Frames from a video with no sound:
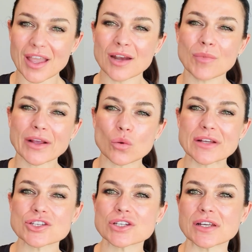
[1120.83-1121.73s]
And my
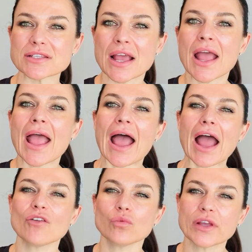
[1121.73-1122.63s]
question is,
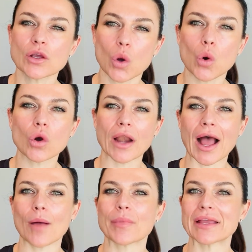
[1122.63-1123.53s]
have we caught
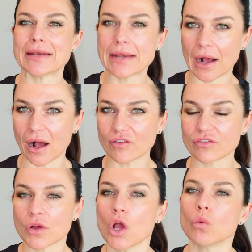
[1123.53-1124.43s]
up
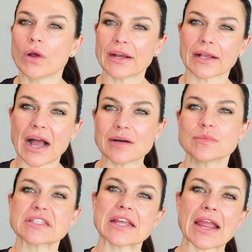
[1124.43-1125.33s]
enough when it
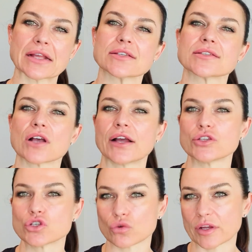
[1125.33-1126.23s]
comes to
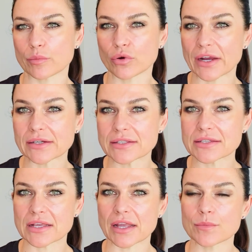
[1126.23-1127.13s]
exercise during
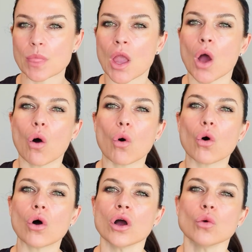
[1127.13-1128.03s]
pregnancy?
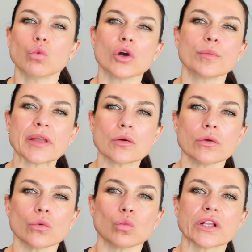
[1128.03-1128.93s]
Or will
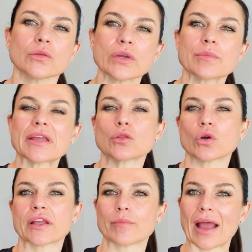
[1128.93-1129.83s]
we be
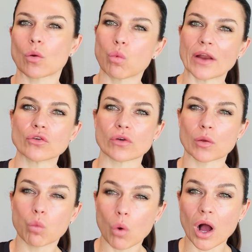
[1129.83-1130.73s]
looking back
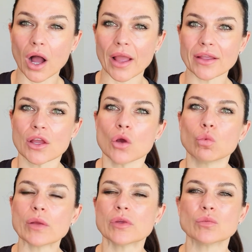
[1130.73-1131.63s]
wondering why
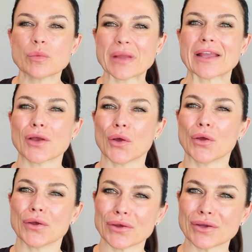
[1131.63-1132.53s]
women were being
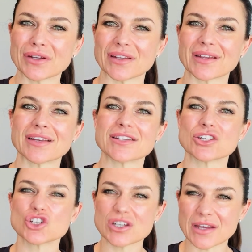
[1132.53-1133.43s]
herded into
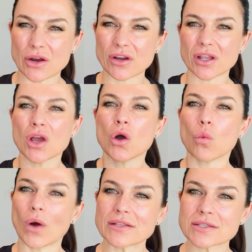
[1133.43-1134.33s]
generic
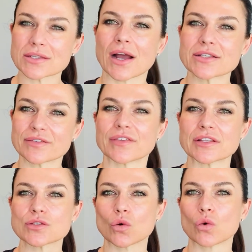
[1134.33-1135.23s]

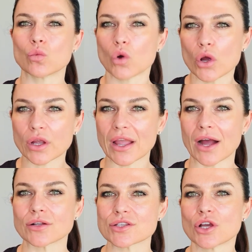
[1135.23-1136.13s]
one-size-fits-all
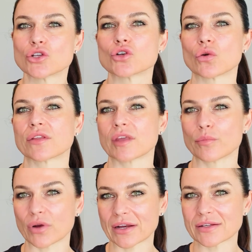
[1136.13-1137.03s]
workouts during their
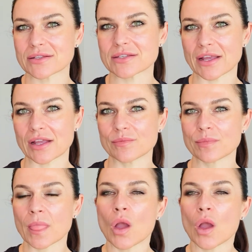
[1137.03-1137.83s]
pregnancy?